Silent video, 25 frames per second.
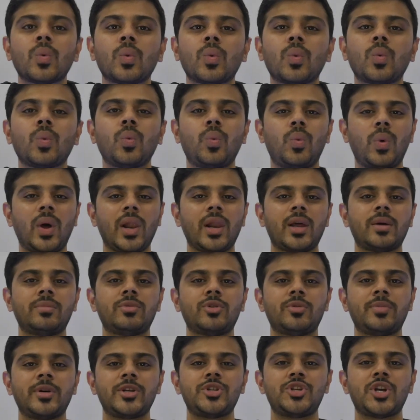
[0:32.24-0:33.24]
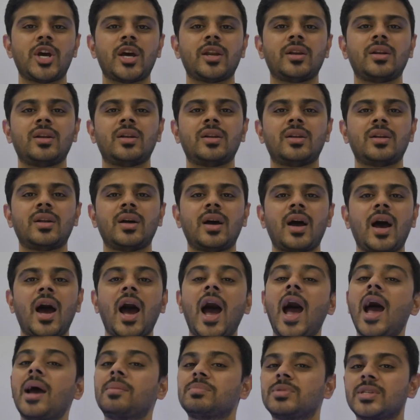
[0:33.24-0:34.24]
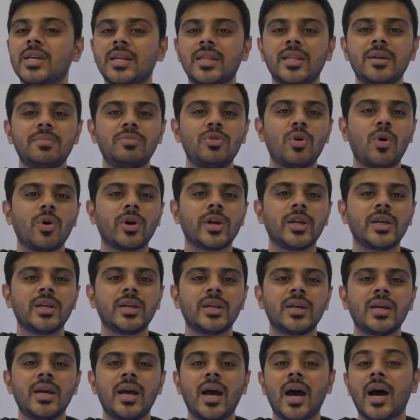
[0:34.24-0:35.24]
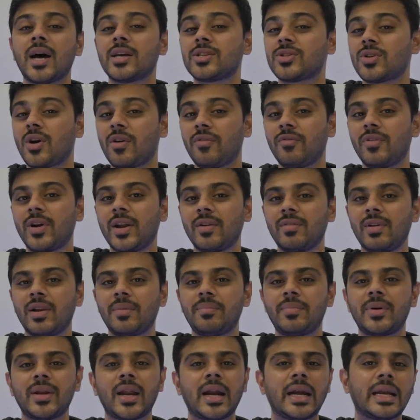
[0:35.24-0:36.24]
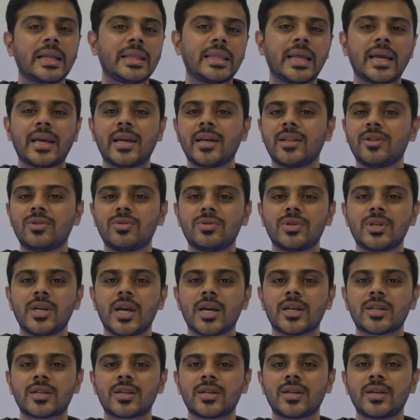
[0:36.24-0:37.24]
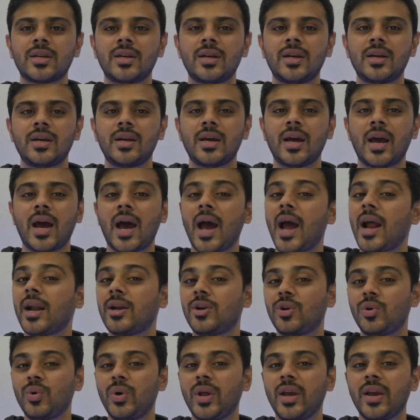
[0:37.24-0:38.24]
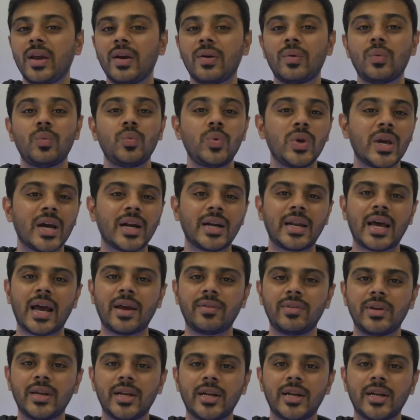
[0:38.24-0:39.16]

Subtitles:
Welcome to my channel. I'm Sandeep Dongadi, a software developer and a tech enthusiast. And today we are diving